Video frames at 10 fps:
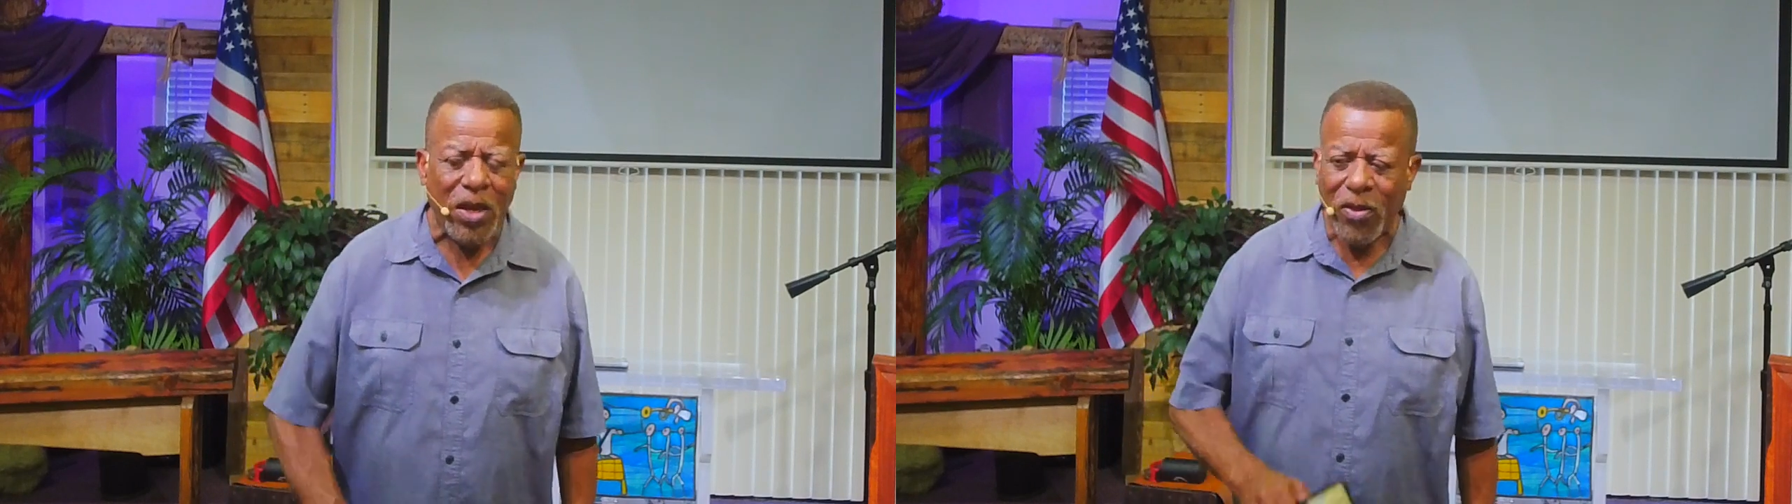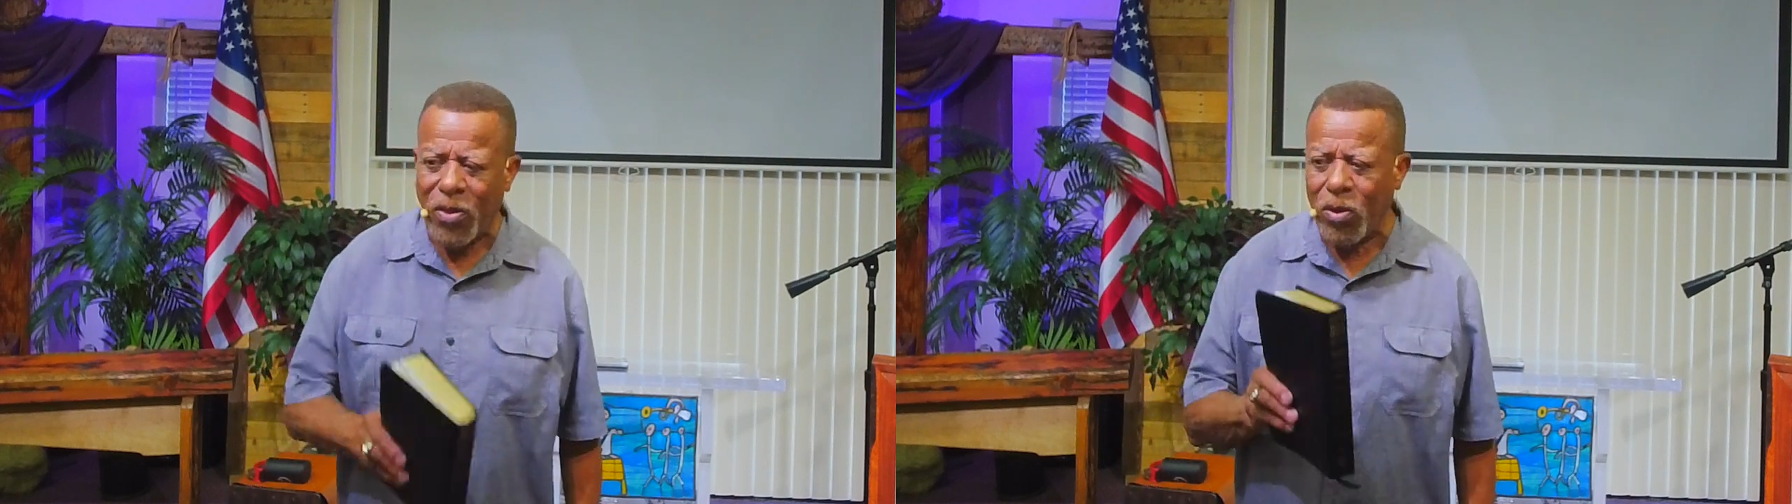
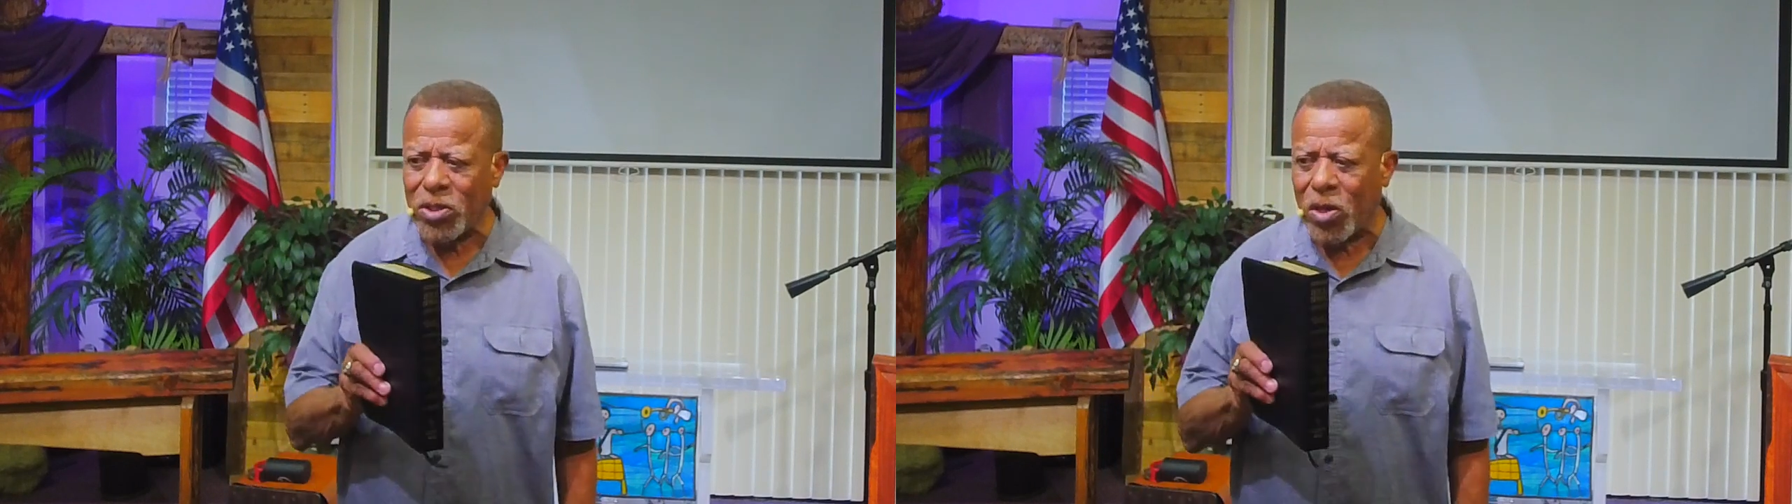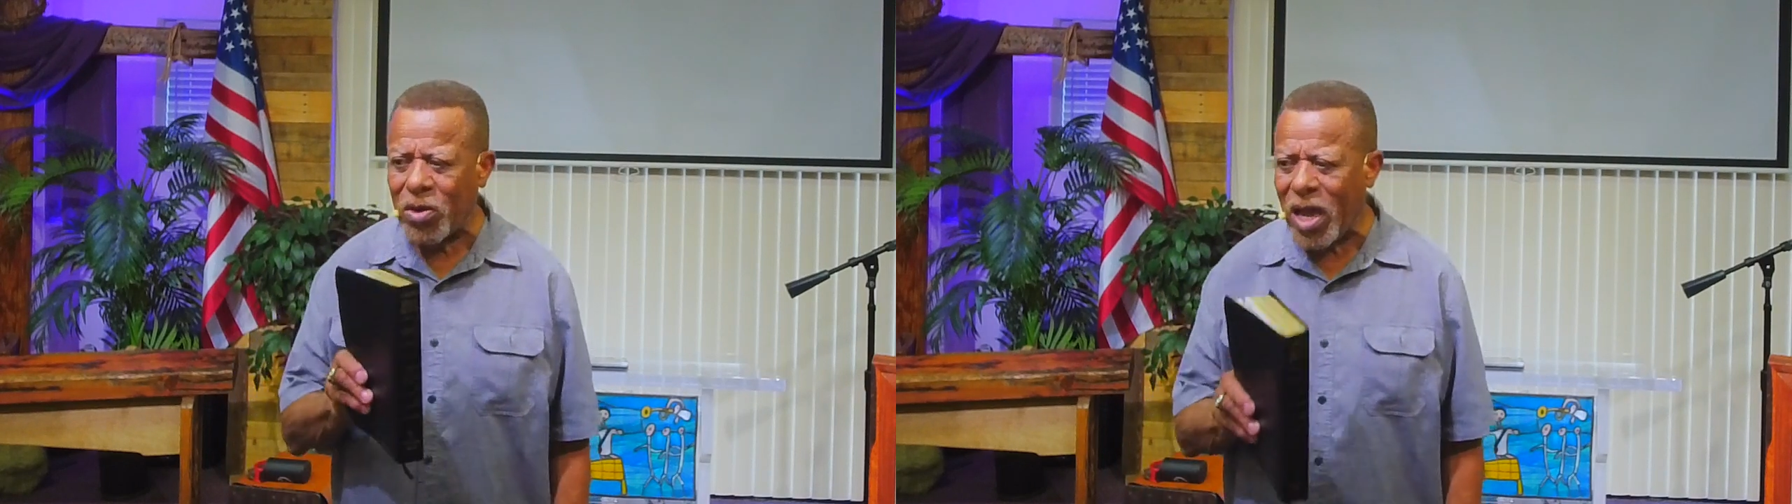those
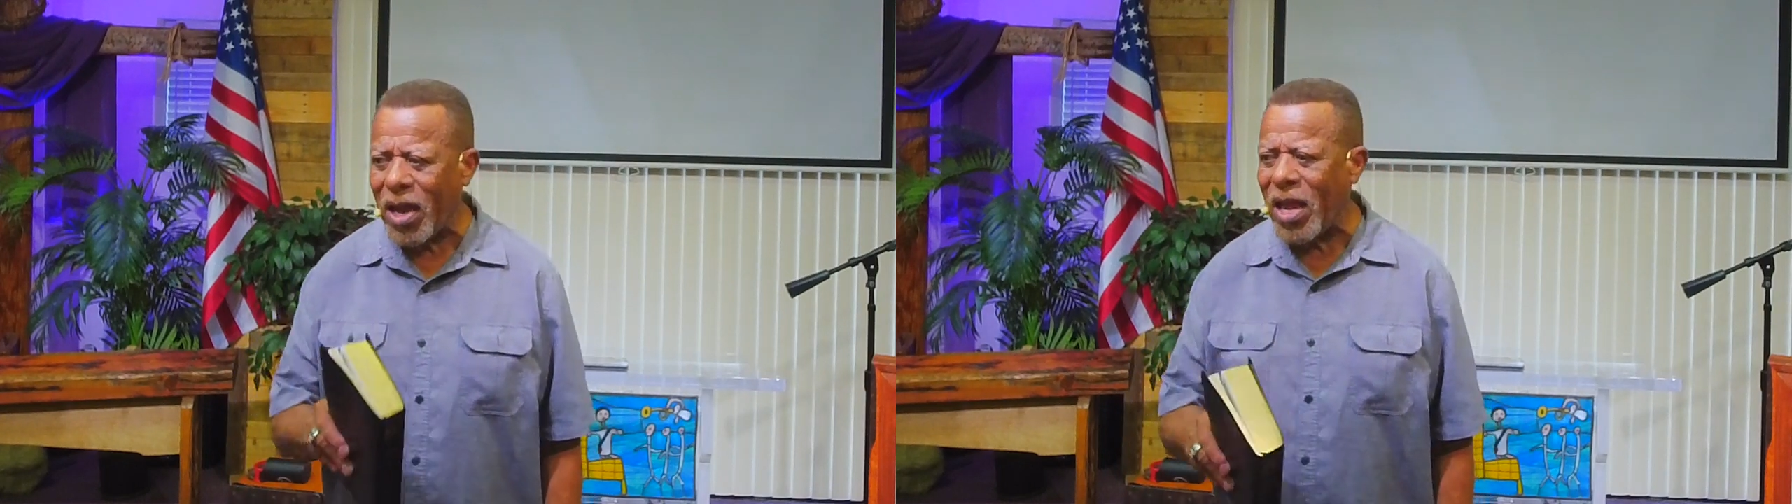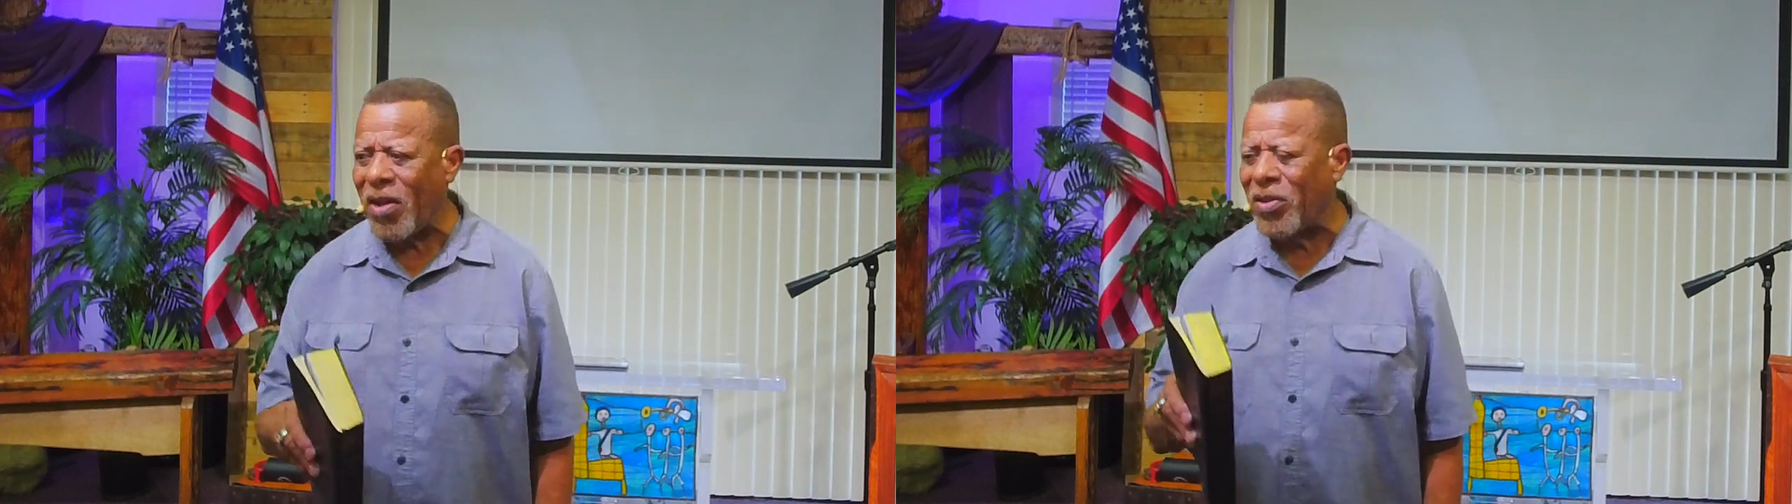that are
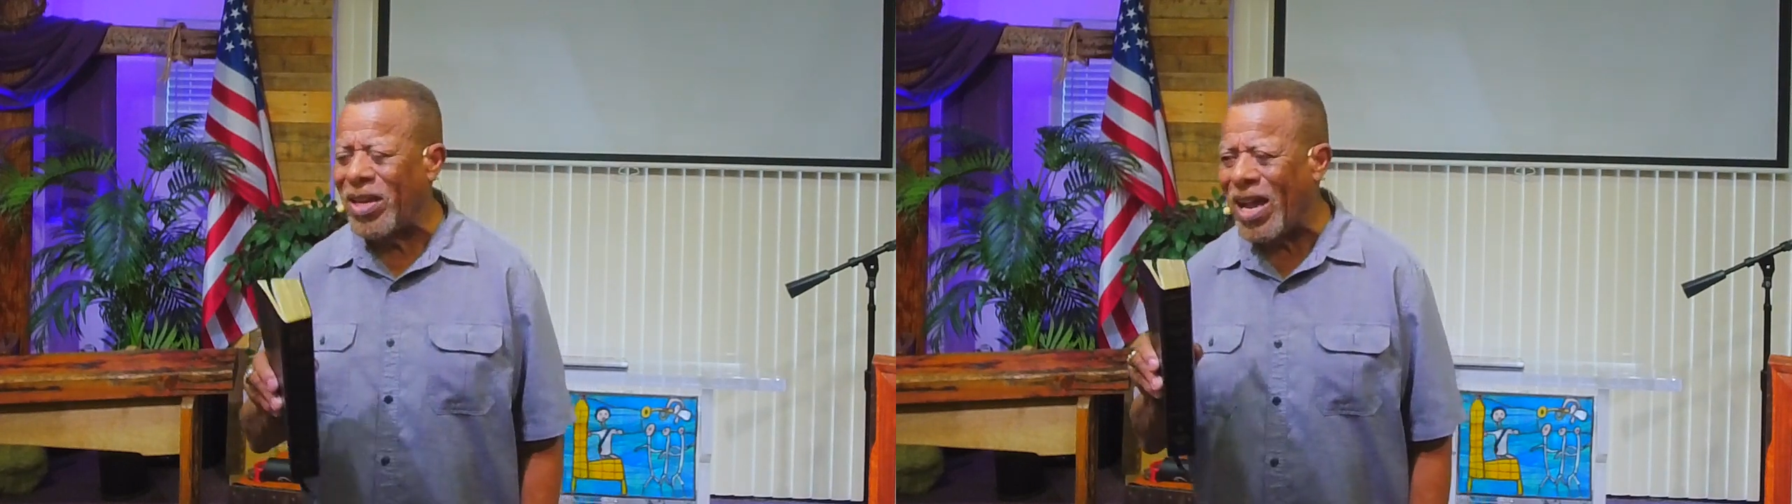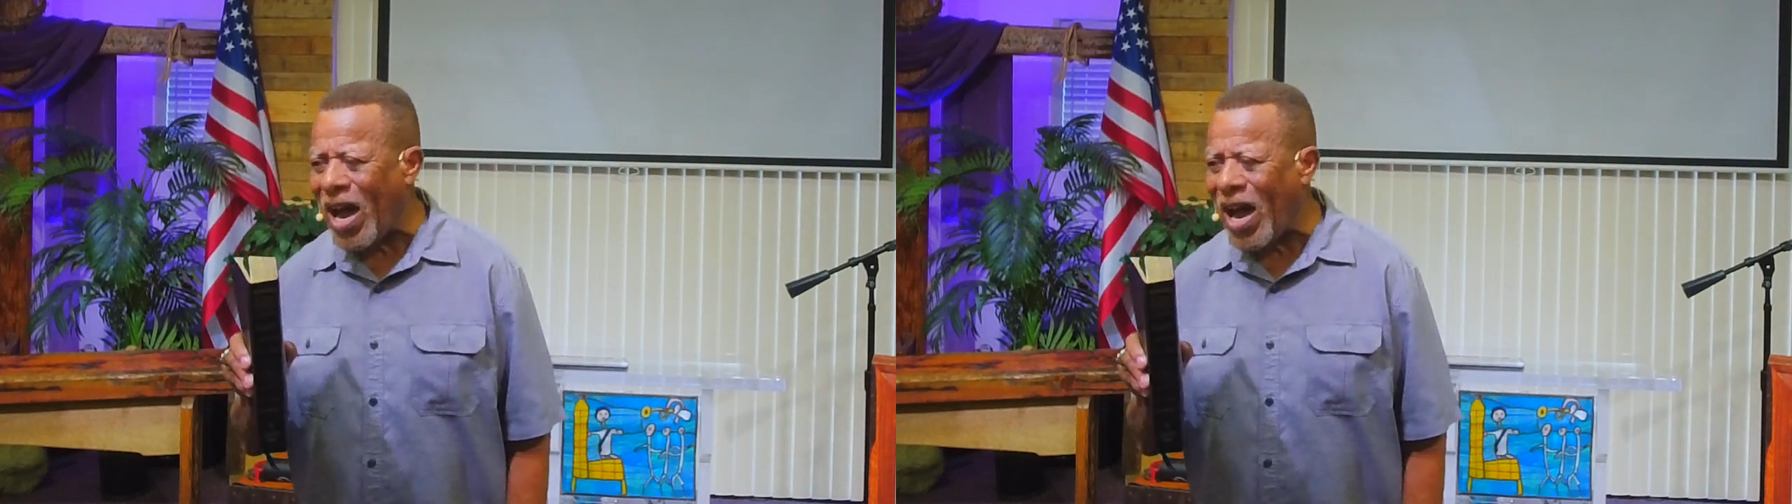not having